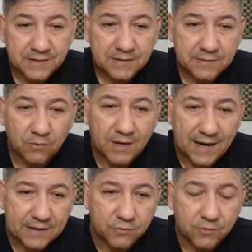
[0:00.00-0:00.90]
So the
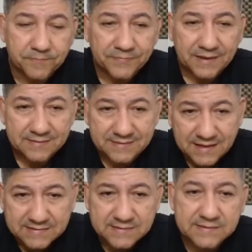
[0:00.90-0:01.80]
radius of this
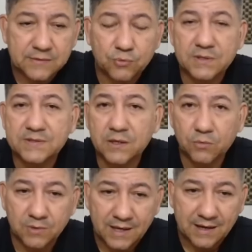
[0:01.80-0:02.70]
larger circular
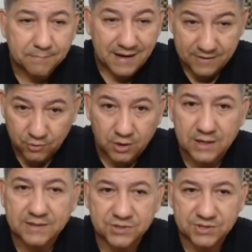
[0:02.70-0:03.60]
sector, which is
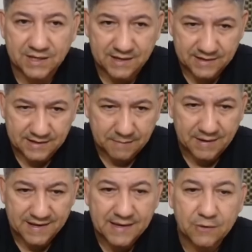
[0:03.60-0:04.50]
in yellow, is
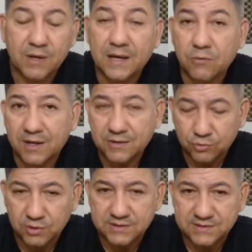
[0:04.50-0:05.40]
equal to
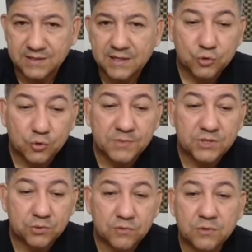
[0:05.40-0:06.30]
14.
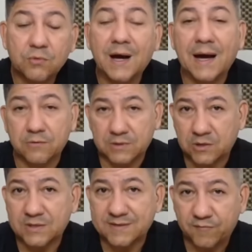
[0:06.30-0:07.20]
Substituting the radius
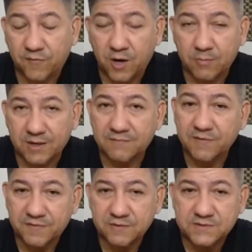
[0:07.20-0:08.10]
into our formula,
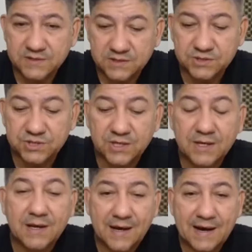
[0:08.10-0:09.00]
it will be like
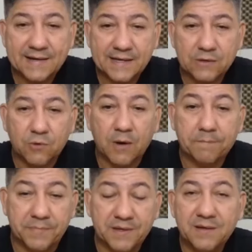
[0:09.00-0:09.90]
this. The area is
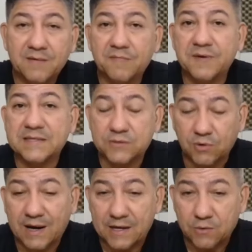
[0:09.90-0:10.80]
equal to pi times
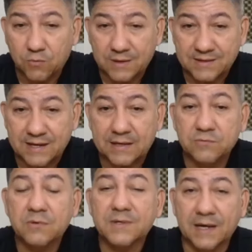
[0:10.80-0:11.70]
the radius squared,
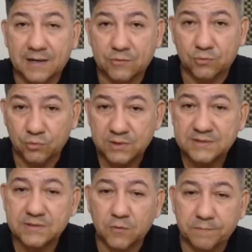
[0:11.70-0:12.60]
which is 14,
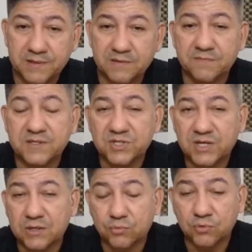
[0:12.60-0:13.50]
so pi
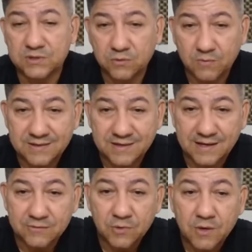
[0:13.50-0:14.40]
times 14
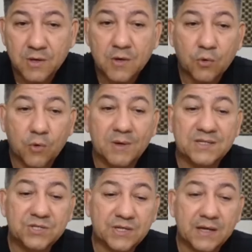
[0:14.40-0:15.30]
squared. Since
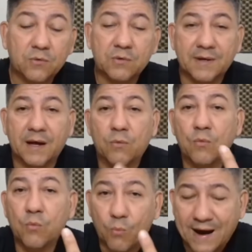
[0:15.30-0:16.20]
we want to find a
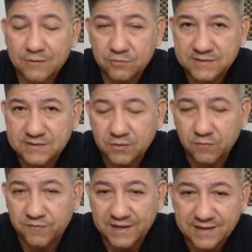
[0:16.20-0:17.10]
quarter of the
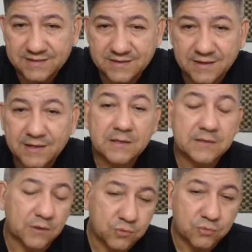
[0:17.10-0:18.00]
circle, then all of
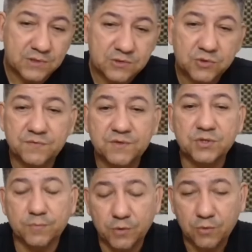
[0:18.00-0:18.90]
this is divided
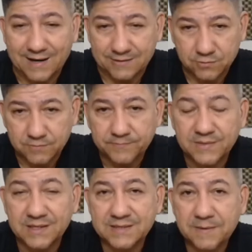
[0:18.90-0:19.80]
by 4,
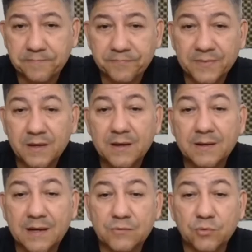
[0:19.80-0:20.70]
okay?
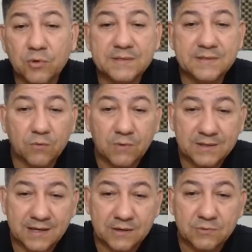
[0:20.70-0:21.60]
14 squared
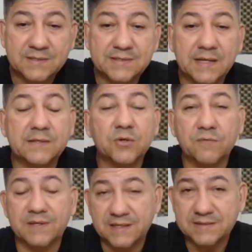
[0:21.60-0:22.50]
is
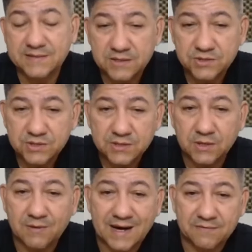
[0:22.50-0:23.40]
196, so the
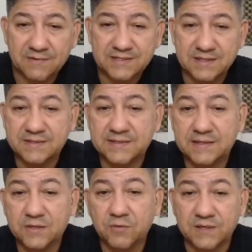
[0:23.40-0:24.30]
area will be
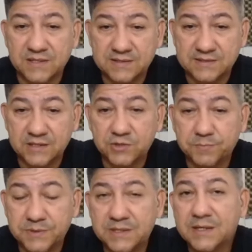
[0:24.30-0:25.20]

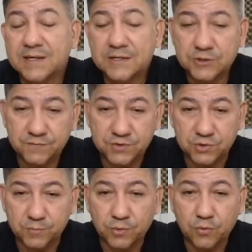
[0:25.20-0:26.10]
196 pi
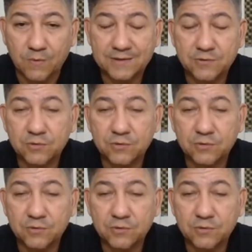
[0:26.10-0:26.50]
divided by 4.